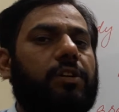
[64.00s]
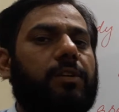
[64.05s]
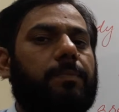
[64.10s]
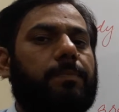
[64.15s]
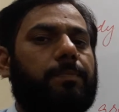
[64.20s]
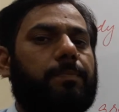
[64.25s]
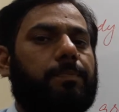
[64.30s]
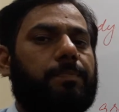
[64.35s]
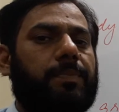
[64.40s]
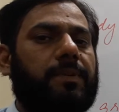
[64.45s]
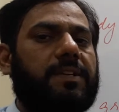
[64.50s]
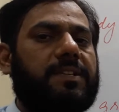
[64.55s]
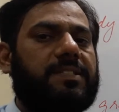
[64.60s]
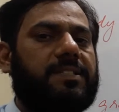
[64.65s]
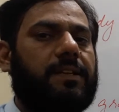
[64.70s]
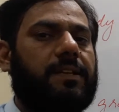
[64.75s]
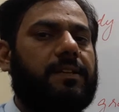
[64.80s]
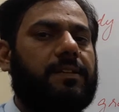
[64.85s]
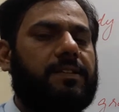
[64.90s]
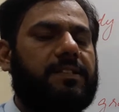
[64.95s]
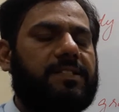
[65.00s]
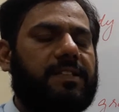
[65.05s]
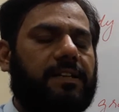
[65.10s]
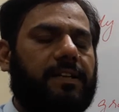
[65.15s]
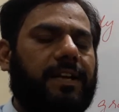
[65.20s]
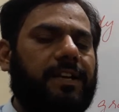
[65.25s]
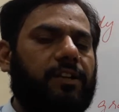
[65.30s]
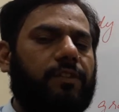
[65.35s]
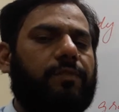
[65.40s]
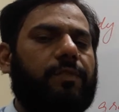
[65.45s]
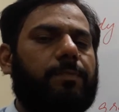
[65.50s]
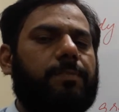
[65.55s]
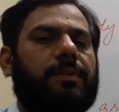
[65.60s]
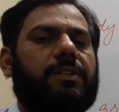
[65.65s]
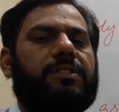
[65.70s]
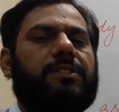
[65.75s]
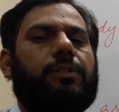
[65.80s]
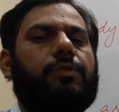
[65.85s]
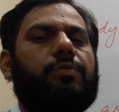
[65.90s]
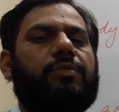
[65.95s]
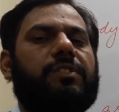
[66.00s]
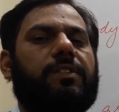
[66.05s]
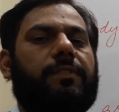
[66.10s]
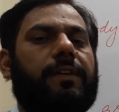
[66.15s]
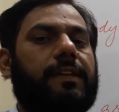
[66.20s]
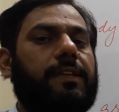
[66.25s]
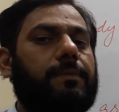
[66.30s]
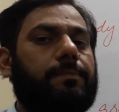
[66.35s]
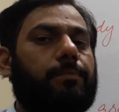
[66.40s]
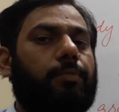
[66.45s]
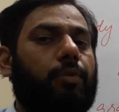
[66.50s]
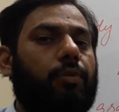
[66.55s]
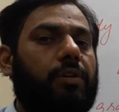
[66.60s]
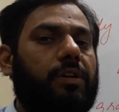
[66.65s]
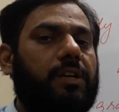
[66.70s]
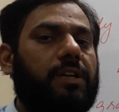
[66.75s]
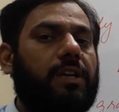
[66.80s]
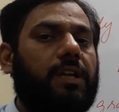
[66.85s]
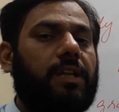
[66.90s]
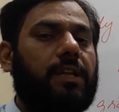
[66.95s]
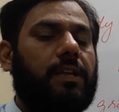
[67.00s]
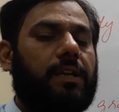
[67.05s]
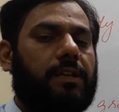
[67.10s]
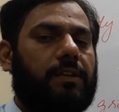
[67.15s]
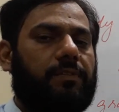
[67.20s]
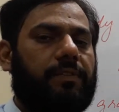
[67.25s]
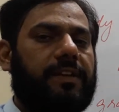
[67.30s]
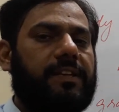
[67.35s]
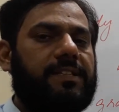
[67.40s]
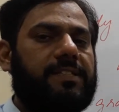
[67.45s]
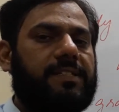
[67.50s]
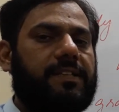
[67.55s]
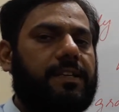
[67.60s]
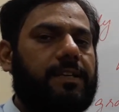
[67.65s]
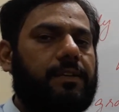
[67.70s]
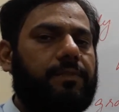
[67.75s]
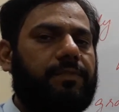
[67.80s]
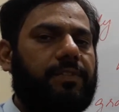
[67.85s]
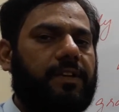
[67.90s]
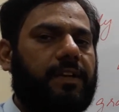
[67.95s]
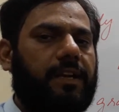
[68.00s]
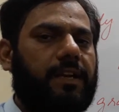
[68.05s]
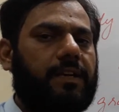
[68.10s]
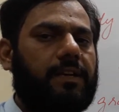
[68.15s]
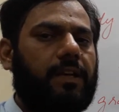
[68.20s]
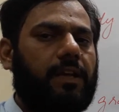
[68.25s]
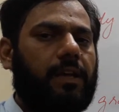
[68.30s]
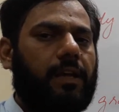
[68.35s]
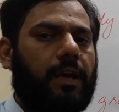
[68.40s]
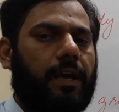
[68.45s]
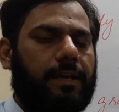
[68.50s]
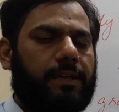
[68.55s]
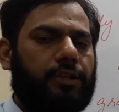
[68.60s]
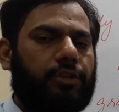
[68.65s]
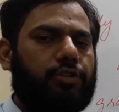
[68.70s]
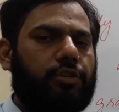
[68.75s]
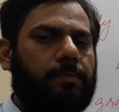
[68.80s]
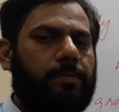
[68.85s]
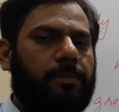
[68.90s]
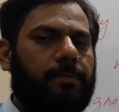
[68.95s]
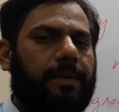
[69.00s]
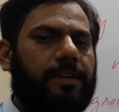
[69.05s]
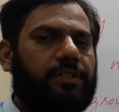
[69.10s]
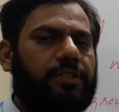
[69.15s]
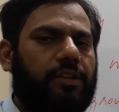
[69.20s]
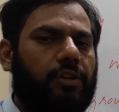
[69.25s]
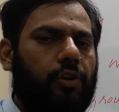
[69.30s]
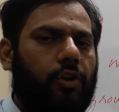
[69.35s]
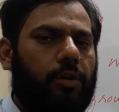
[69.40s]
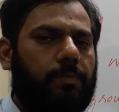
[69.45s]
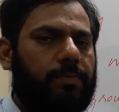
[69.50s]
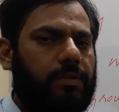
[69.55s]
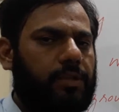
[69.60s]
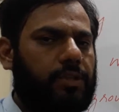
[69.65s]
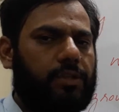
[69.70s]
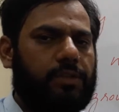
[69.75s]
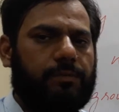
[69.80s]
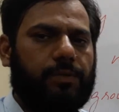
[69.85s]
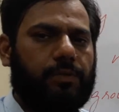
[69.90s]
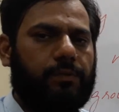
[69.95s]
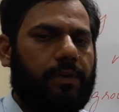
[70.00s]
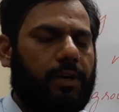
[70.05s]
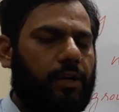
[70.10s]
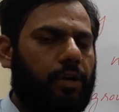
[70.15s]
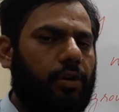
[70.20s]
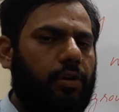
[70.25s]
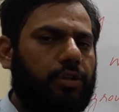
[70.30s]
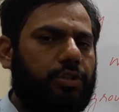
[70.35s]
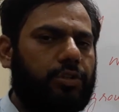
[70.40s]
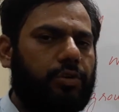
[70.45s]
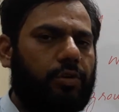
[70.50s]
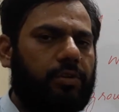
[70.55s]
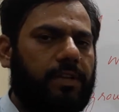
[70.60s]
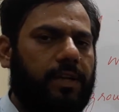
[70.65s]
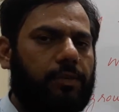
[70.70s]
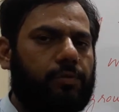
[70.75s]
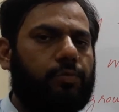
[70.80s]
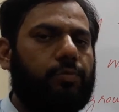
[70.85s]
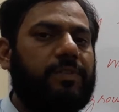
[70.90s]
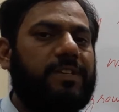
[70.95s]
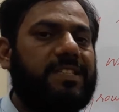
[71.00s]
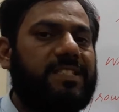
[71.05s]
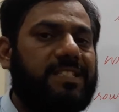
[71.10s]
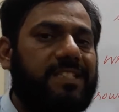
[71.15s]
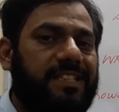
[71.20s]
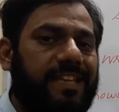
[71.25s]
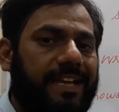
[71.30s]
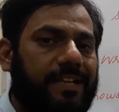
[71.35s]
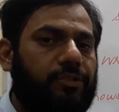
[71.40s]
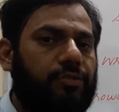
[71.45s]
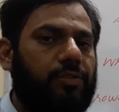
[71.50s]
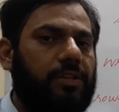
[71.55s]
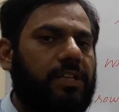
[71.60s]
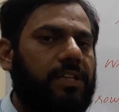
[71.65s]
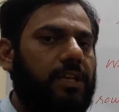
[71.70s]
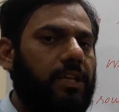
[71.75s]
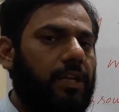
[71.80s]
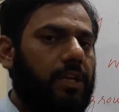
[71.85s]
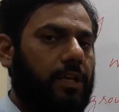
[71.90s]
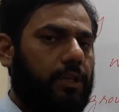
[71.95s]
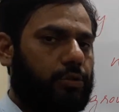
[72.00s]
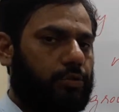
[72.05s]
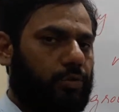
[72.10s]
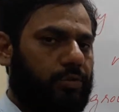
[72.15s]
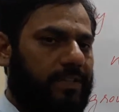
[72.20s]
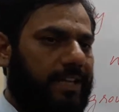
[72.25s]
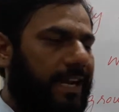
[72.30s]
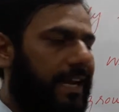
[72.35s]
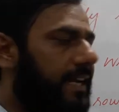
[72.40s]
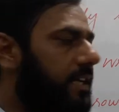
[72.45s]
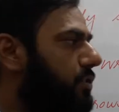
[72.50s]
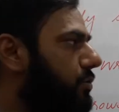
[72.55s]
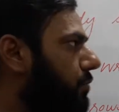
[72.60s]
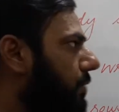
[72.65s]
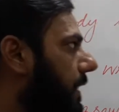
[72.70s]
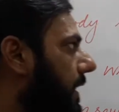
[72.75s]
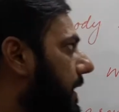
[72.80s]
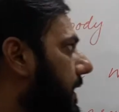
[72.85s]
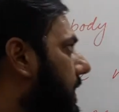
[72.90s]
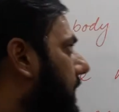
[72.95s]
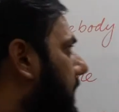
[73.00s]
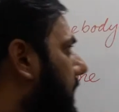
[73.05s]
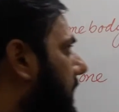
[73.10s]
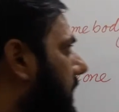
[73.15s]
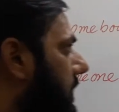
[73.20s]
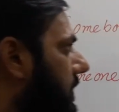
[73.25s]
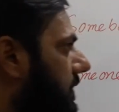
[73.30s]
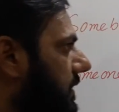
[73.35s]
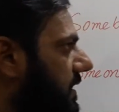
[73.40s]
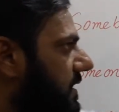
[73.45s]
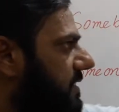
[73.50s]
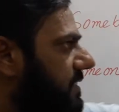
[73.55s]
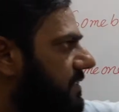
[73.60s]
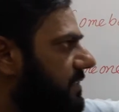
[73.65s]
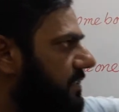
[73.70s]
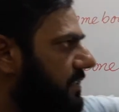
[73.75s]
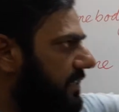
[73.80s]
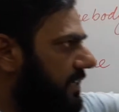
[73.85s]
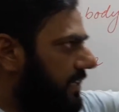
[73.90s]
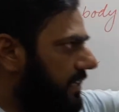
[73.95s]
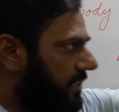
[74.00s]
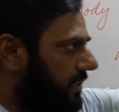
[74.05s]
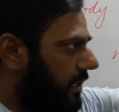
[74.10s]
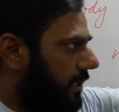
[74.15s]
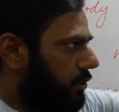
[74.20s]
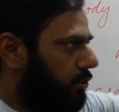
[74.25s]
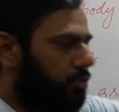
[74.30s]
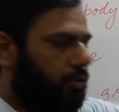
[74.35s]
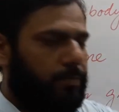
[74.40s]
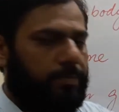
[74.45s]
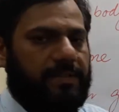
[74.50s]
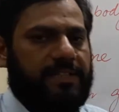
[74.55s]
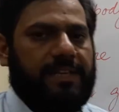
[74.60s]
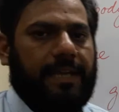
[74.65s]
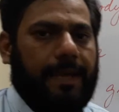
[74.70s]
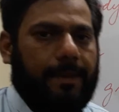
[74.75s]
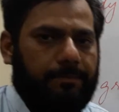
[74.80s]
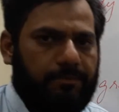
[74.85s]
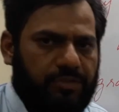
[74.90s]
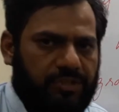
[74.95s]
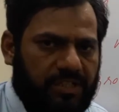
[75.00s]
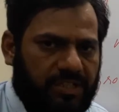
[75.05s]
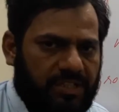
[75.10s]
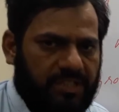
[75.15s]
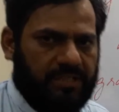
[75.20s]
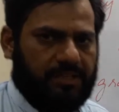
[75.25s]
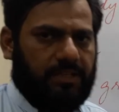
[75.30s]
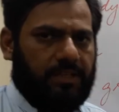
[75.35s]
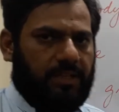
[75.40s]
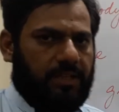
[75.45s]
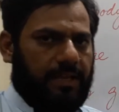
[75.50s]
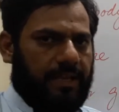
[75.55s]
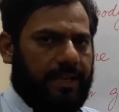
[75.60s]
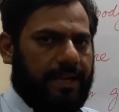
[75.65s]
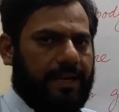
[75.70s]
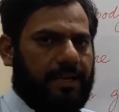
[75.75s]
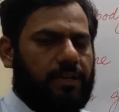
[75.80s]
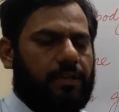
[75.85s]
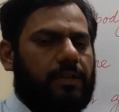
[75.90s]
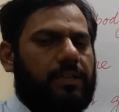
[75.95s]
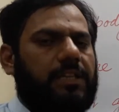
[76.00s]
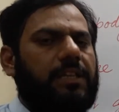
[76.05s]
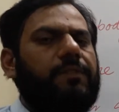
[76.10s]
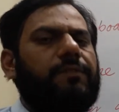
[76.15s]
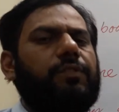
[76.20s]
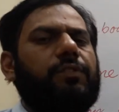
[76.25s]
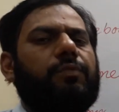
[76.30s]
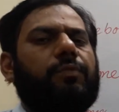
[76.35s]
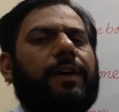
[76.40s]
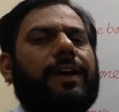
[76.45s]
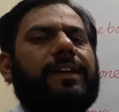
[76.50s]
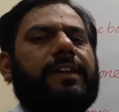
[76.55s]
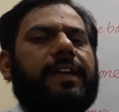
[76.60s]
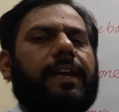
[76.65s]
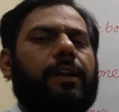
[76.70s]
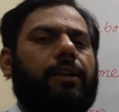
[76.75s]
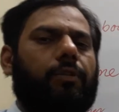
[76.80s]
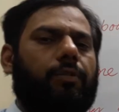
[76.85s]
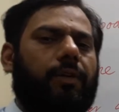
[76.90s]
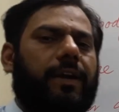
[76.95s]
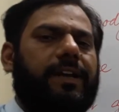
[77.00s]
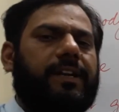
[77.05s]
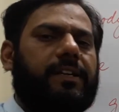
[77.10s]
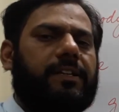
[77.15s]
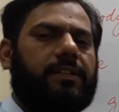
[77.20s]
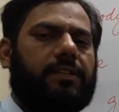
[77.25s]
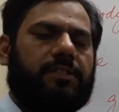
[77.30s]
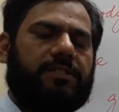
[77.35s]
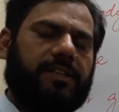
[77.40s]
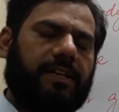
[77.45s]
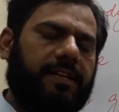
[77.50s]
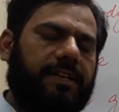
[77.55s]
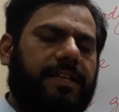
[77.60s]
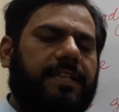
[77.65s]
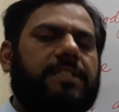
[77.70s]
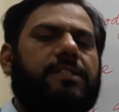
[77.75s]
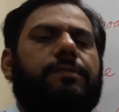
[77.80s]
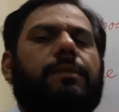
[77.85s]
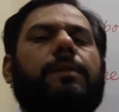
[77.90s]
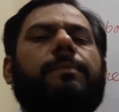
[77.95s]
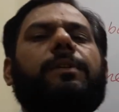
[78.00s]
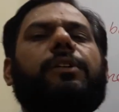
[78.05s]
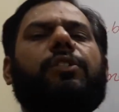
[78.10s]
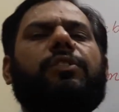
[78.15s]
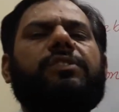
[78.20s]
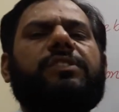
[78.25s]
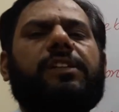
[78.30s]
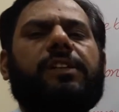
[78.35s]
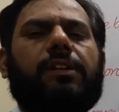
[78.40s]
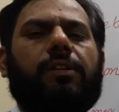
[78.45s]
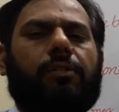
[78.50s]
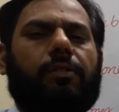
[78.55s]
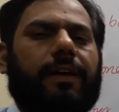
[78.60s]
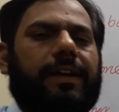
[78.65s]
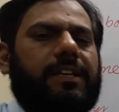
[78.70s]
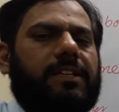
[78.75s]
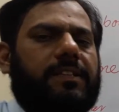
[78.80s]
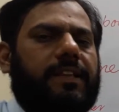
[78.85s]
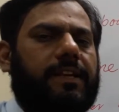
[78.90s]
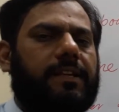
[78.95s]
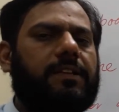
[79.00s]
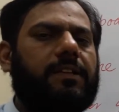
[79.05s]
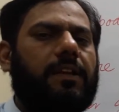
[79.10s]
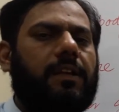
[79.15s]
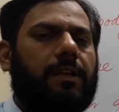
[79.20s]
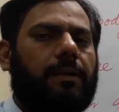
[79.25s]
a person. This is a kind of a person who is a very important, a very significant, and it should be mentioned on because we were not sure that who is he actually. So that's why this area should be emptied. And if you can write, sentence will be considered right that.